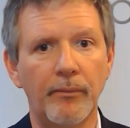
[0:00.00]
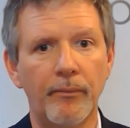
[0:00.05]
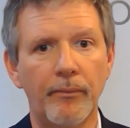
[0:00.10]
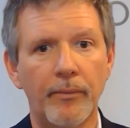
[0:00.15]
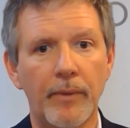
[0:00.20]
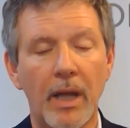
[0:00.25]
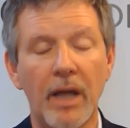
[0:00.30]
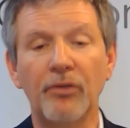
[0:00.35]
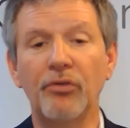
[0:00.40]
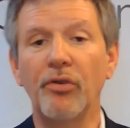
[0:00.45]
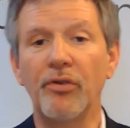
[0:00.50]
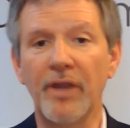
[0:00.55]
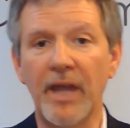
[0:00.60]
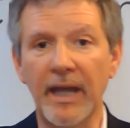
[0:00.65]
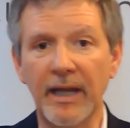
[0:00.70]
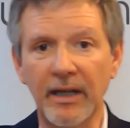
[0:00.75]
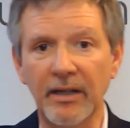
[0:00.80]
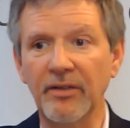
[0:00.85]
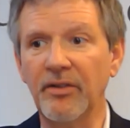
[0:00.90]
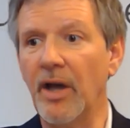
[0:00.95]
And so they
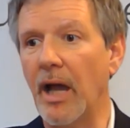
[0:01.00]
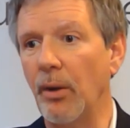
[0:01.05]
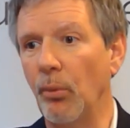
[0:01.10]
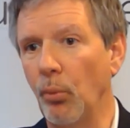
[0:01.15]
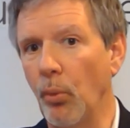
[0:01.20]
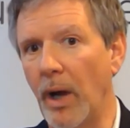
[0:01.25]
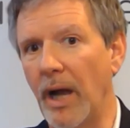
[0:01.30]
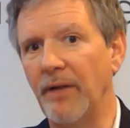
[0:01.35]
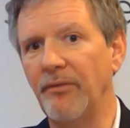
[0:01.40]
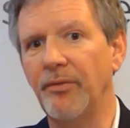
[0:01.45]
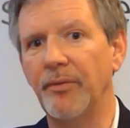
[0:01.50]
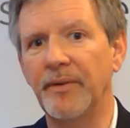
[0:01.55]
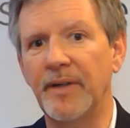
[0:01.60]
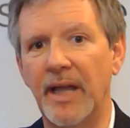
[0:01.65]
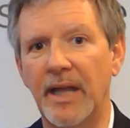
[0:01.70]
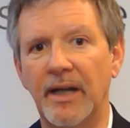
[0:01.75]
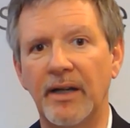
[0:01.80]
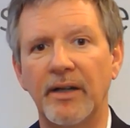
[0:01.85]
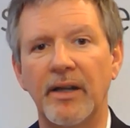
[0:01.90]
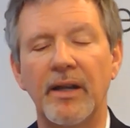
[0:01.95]
can tie right from
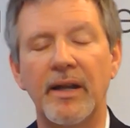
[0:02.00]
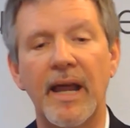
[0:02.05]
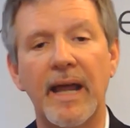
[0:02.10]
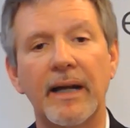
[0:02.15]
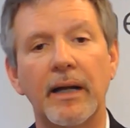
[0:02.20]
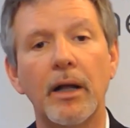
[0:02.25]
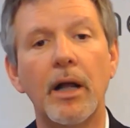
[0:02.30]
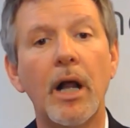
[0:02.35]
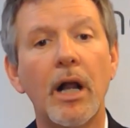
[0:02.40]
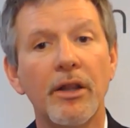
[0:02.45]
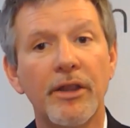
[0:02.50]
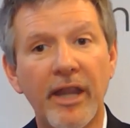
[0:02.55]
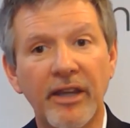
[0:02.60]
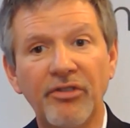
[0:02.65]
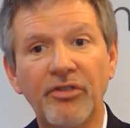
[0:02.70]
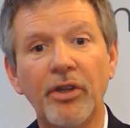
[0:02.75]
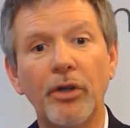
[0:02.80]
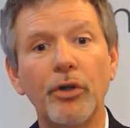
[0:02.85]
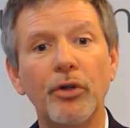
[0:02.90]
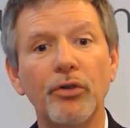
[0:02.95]
data to data. They
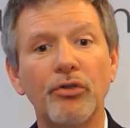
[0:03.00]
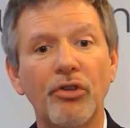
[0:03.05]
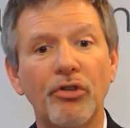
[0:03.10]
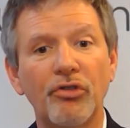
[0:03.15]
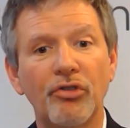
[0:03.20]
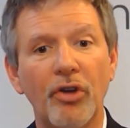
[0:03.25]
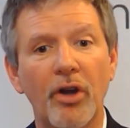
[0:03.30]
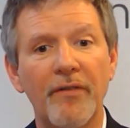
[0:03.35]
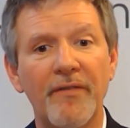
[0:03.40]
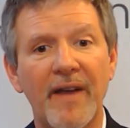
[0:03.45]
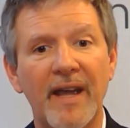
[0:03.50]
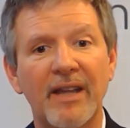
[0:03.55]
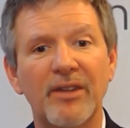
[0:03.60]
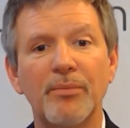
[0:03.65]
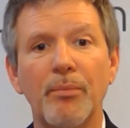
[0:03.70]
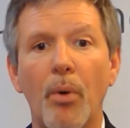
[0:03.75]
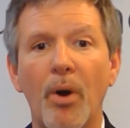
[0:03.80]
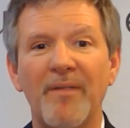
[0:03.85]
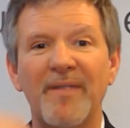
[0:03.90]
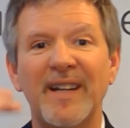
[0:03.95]
still use a survey as
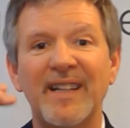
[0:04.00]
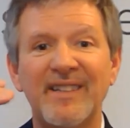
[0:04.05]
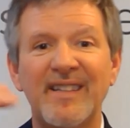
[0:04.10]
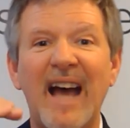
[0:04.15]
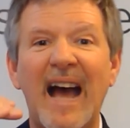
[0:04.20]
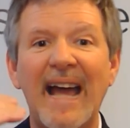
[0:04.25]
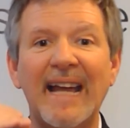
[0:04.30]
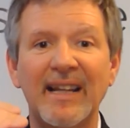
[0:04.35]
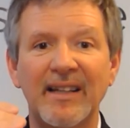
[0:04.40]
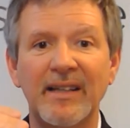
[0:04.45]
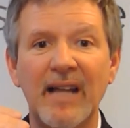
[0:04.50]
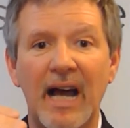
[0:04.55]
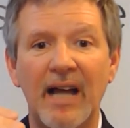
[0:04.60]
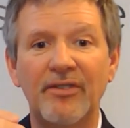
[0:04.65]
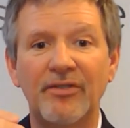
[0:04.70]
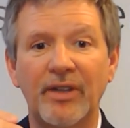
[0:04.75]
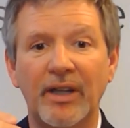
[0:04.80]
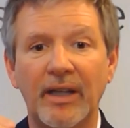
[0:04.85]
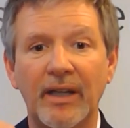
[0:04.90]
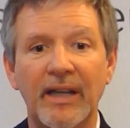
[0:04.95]
more of a
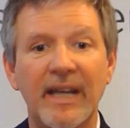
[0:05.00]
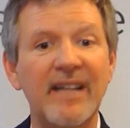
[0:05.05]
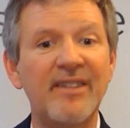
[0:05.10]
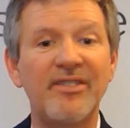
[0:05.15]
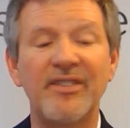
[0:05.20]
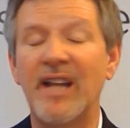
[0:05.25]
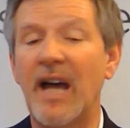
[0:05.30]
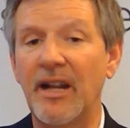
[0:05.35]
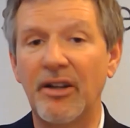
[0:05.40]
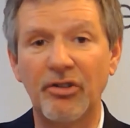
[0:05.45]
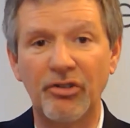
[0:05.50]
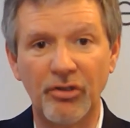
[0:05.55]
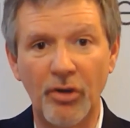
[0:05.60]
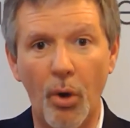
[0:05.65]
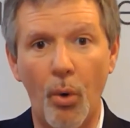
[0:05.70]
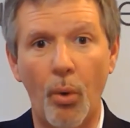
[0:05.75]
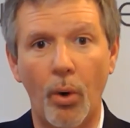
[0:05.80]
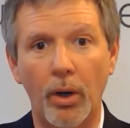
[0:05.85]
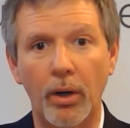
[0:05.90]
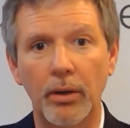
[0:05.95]
diagnostic. It's not a
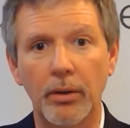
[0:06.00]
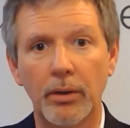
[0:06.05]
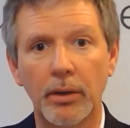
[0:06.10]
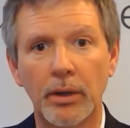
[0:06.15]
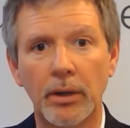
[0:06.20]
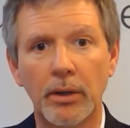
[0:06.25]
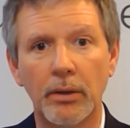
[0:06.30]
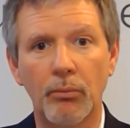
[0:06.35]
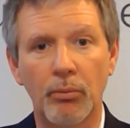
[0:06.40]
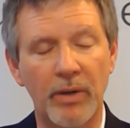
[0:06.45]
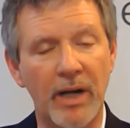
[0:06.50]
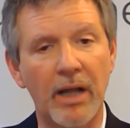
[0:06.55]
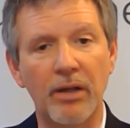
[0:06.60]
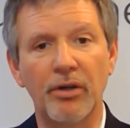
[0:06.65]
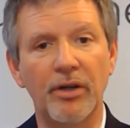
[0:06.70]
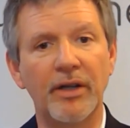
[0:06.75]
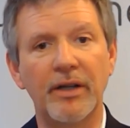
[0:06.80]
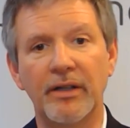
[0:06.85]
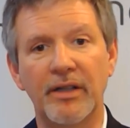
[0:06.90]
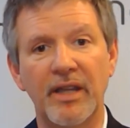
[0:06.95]
score. We're not
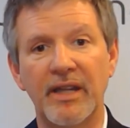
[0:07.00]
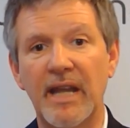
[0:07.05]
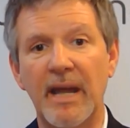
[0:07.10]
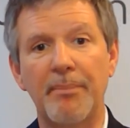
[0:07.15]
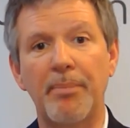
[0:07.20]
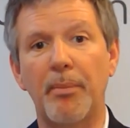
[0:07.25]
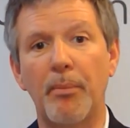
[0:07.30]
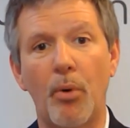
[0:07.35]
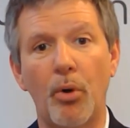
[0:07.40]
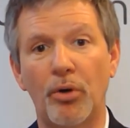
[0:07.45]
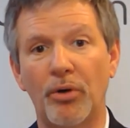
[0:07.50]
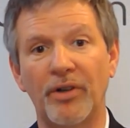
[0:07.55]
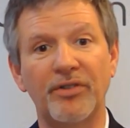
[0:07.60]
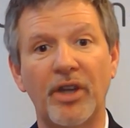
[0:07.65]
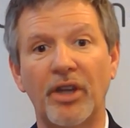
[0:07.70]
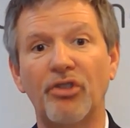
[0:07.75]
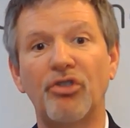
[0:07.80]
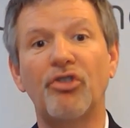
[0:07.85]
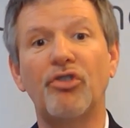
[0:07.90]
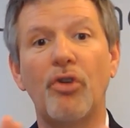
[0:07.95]
looking at the Net Promoter as
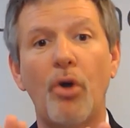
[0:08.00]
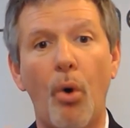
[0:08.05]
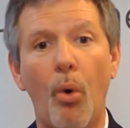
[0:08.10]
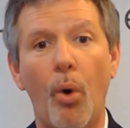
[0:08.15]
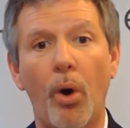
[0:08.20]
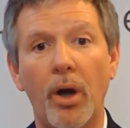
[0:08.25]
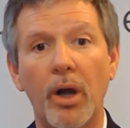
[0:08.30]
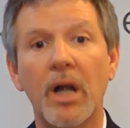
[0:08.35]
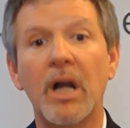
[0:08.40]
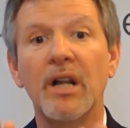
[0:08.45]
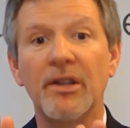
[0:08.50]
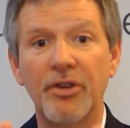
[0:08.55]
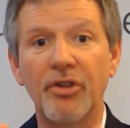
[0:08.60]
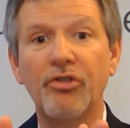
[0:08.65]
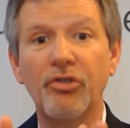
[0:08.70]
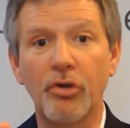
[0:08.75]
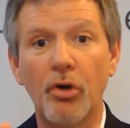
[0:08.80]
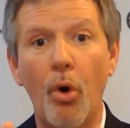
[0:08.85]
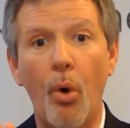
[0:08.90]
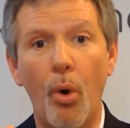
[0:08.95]
a score. The
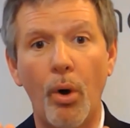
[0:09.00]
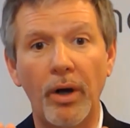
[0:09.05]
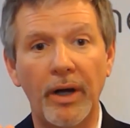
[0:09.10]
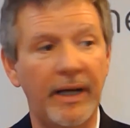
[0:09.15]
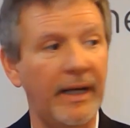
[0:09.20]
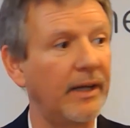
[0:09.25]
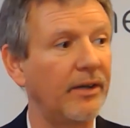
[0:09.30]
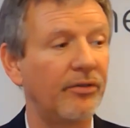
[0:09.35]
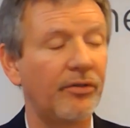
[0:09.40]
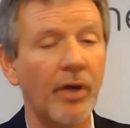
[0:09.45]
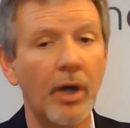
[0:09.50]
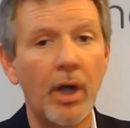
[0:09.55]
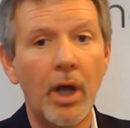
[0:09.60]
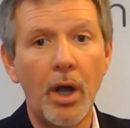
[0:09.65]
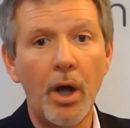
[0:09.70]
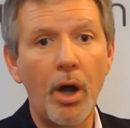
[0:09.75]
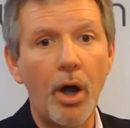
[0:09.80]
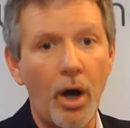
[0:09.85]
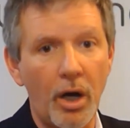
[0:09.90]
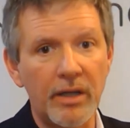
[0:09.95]
score is,
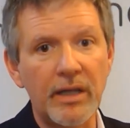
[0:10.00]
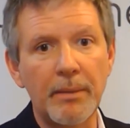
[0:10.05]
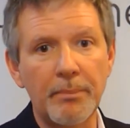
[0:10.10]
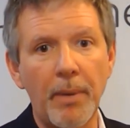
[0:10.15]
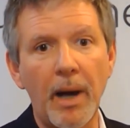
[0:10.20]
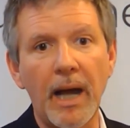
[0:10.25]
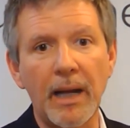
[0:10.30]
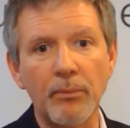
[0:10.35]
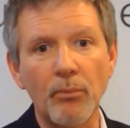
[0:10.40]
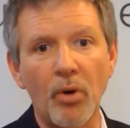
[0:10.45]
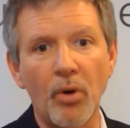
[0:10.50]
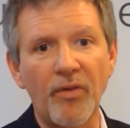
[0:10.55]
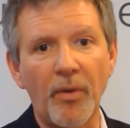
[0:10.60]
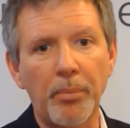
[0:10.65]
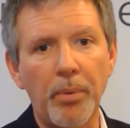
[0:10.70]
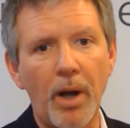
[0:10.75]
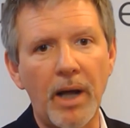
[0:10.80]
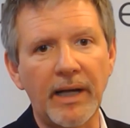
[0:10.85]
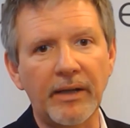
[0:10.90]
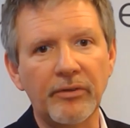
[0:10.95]
are they buying more of our
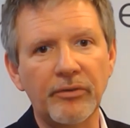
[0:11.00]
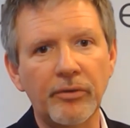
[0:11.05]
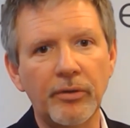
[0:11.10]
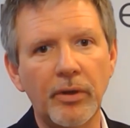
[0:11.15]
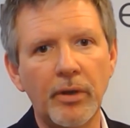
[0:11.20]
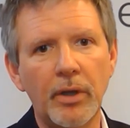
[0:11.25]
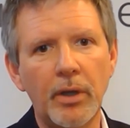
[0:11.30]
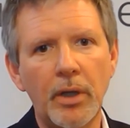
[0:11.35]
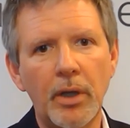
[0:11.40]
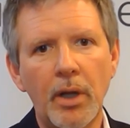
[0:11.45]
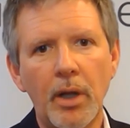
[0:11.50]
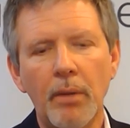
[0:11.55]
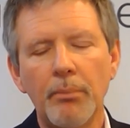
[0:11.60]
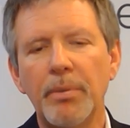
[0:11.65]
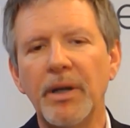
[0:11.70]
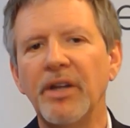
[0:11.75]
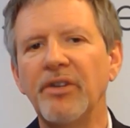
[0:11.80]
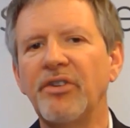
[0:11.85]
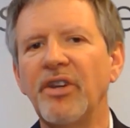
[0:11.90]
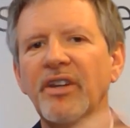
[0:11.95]
products?
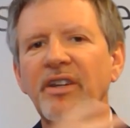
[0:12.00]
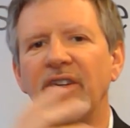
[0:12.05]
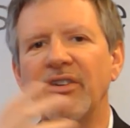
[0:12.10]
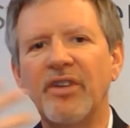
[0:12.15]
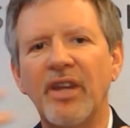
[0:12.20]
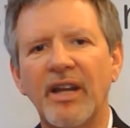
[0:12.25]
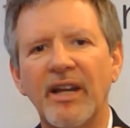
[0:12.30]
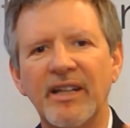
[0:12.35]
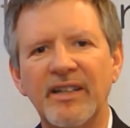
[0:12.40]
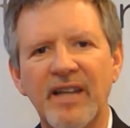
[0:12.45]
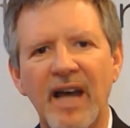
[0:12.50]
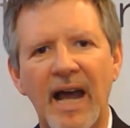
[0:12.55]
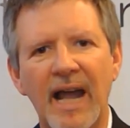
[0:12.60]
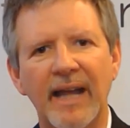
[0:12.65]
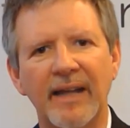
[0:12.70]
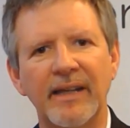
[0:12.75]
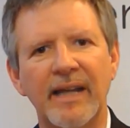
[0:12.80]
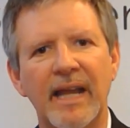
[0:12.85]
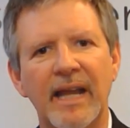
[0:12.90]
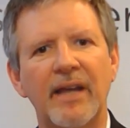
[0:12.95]
But it's a set of
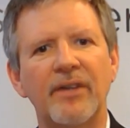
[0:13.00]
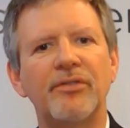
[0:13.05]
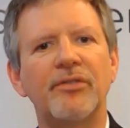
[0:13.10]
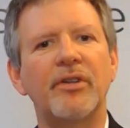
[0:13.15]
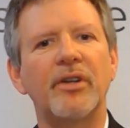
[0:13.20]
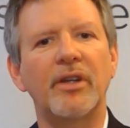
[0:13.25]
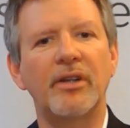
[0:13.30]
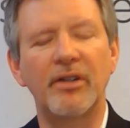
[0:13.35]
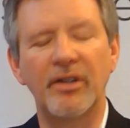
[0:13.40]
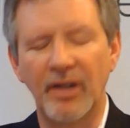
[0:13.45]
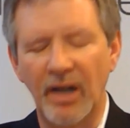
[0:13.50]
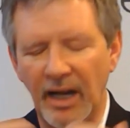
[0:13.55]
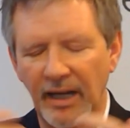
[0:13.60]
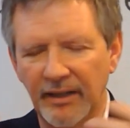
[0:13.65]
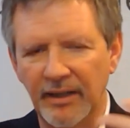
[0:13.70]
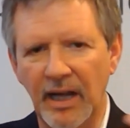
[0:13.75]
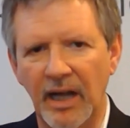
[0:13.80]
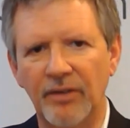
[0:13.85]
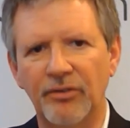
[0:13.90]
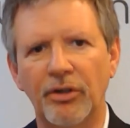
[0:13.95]

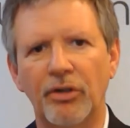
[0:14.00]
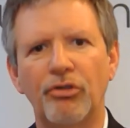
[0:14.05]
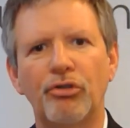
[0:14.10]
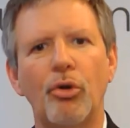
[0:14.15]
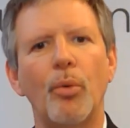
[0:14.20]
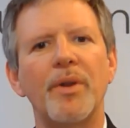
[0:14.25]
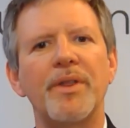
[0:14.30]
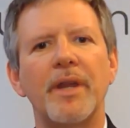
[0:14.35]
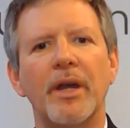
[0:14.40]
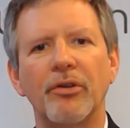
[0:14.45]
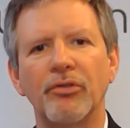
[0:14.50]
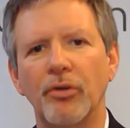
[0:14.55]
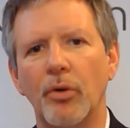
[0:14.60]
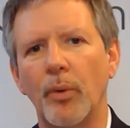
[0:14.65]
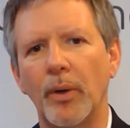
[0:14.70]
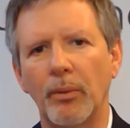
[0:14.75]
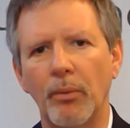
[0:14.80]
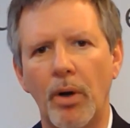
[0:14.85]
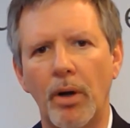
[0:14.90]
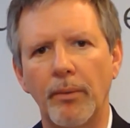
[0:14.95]
diagnostic show where things are
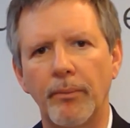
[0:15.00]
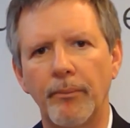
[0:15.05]
going wrong.